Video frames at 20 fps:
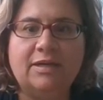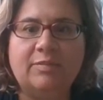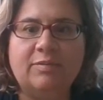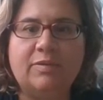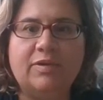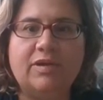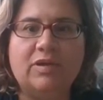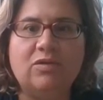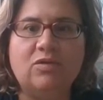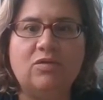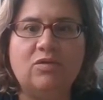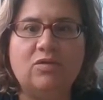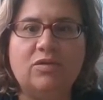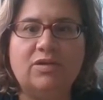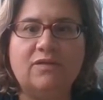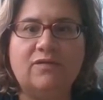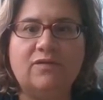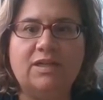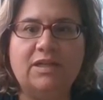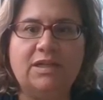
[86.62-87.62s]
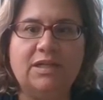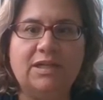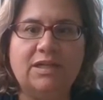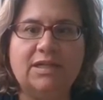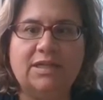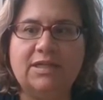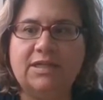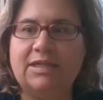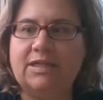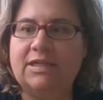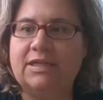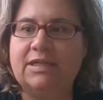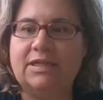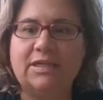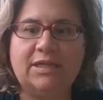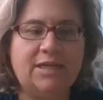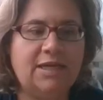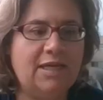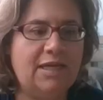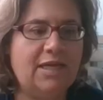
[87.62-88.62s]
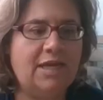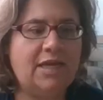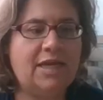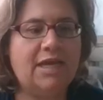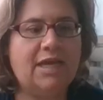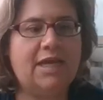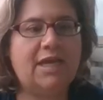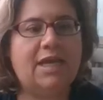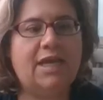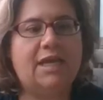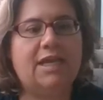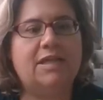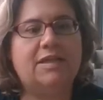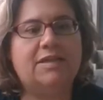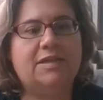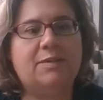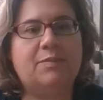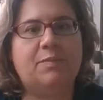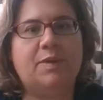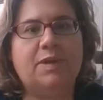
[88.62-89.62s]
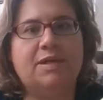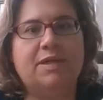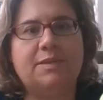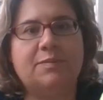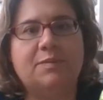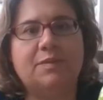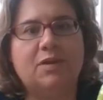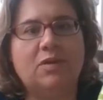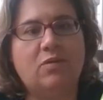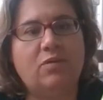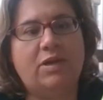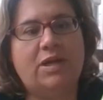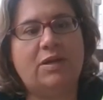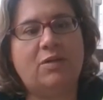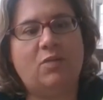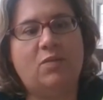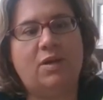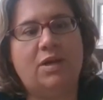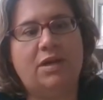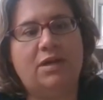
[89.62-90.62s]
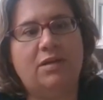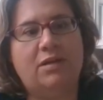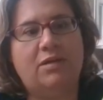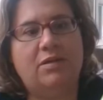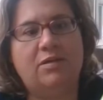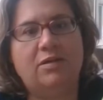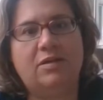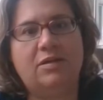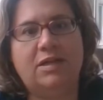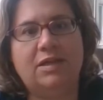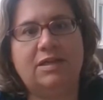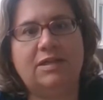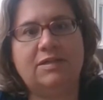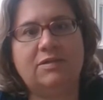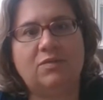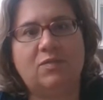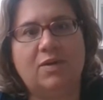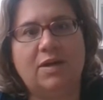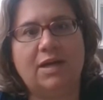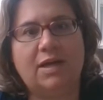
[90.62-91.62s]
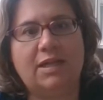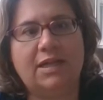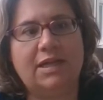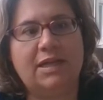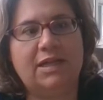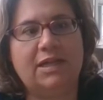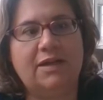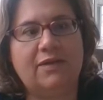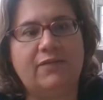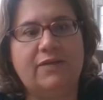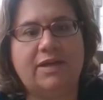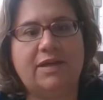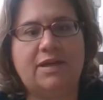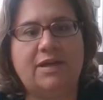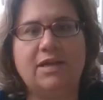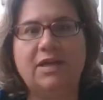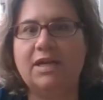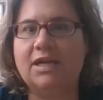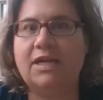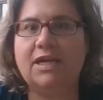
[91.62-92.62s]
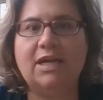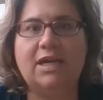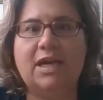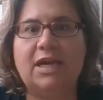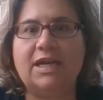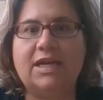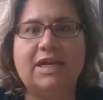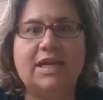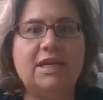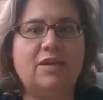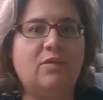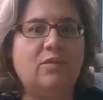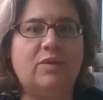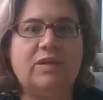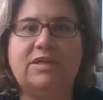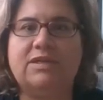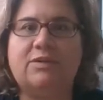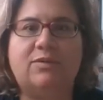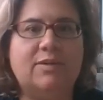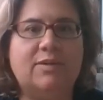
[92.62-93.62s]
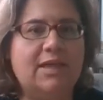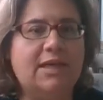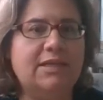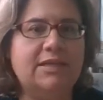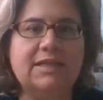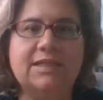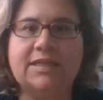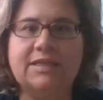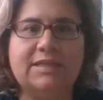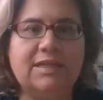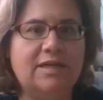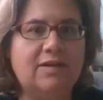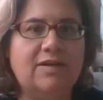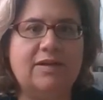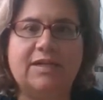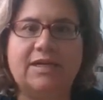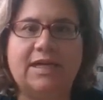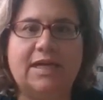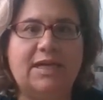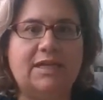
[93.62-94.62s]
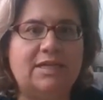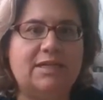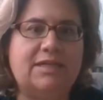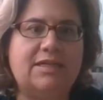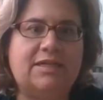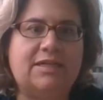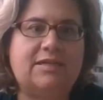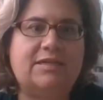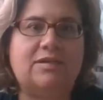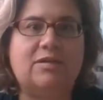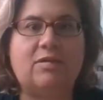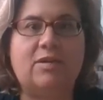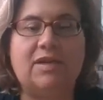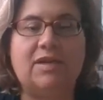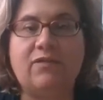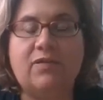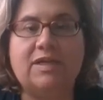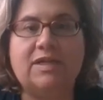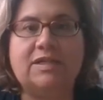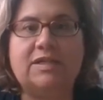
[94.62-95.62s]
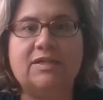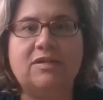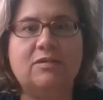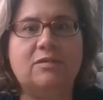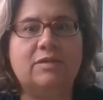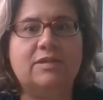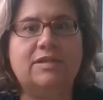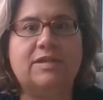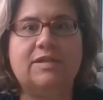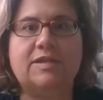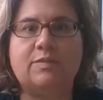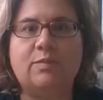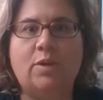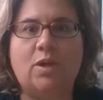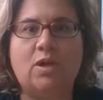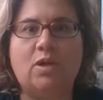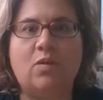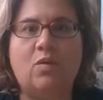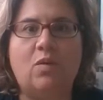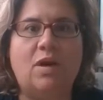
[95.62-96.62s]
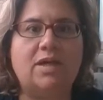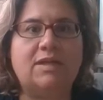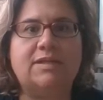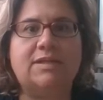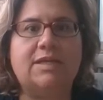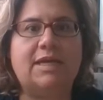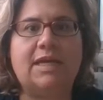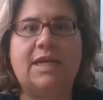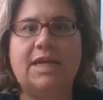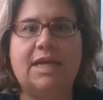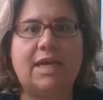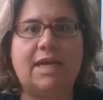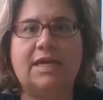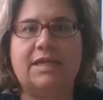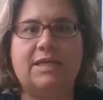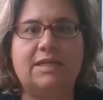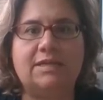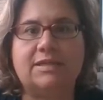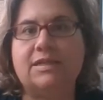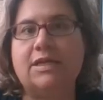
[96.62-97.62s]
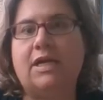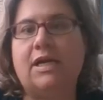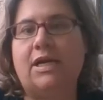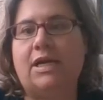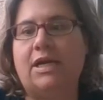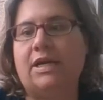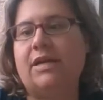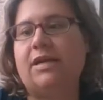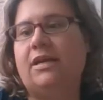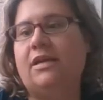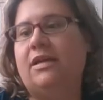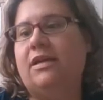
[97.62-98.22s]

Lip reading: Beautiful. And I picked up the green one as well. I love it. Again, we don't get these here in Canada. So if we do, it's a small quantity and it's gone.